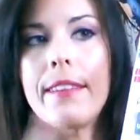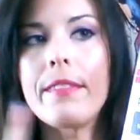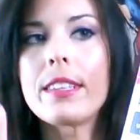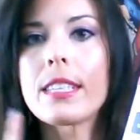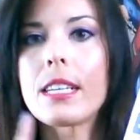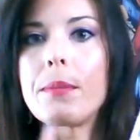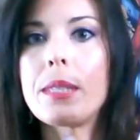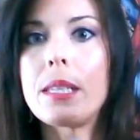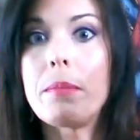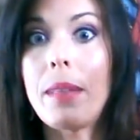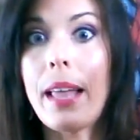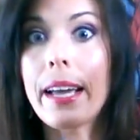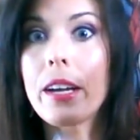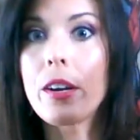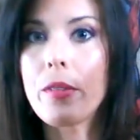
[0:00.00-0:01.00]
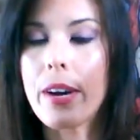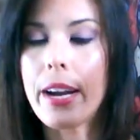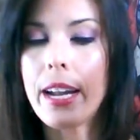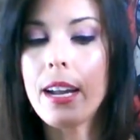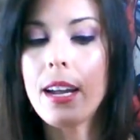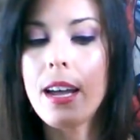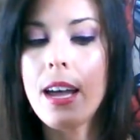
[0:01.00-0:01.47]
and this comes in black and
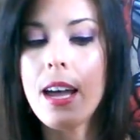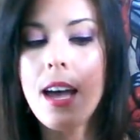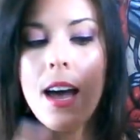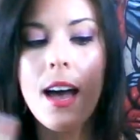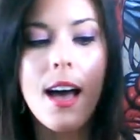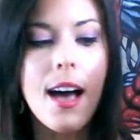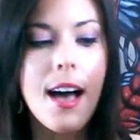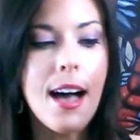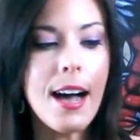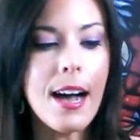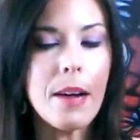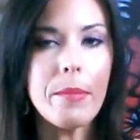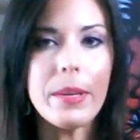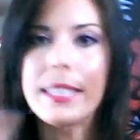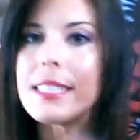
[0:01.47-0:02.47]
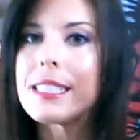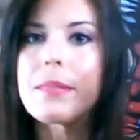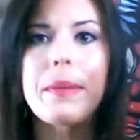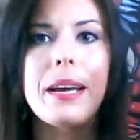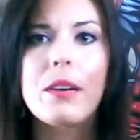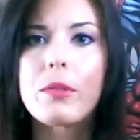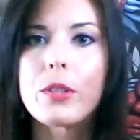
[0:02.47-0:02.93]
gray. It doesn't
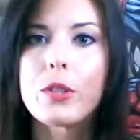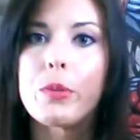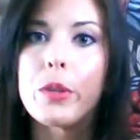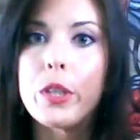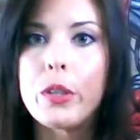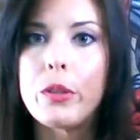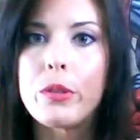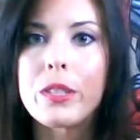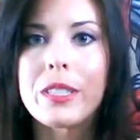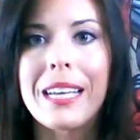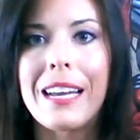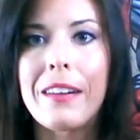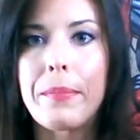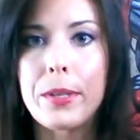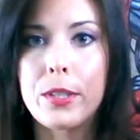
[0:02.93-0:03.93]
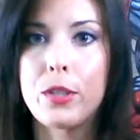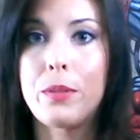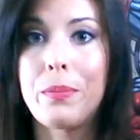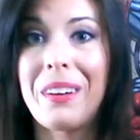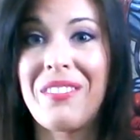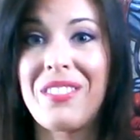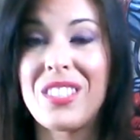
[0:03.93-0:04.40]
matter which one you use, it's kind of personal
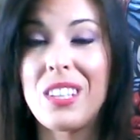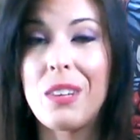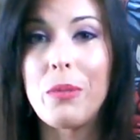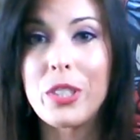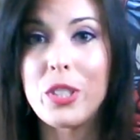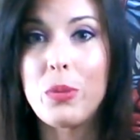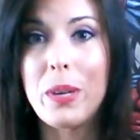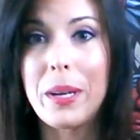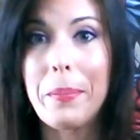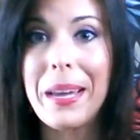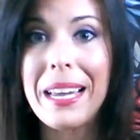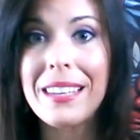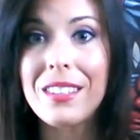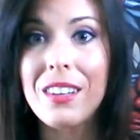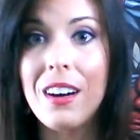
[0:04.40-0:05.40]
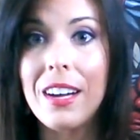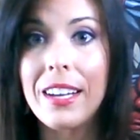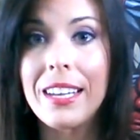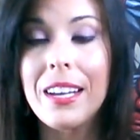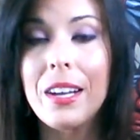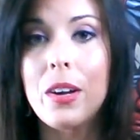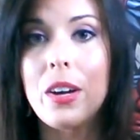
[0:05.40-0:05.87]
preference on what you want to paint
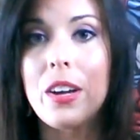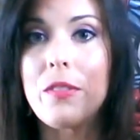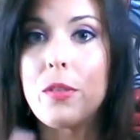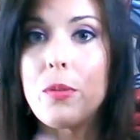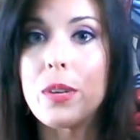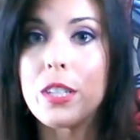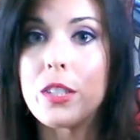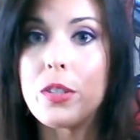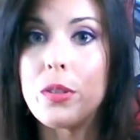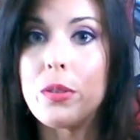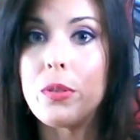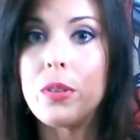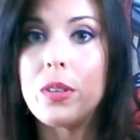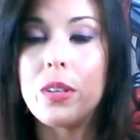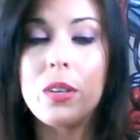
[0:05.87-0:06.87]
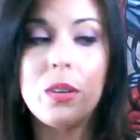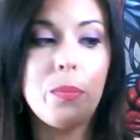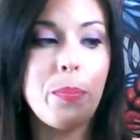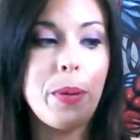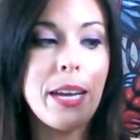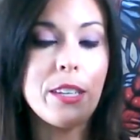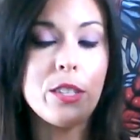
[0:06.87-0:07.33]
on. If you want to do
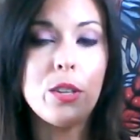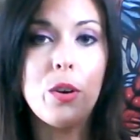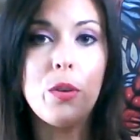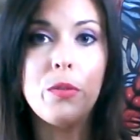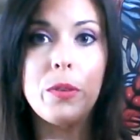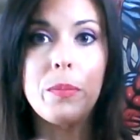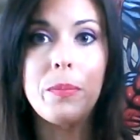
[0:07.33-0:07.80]
paint over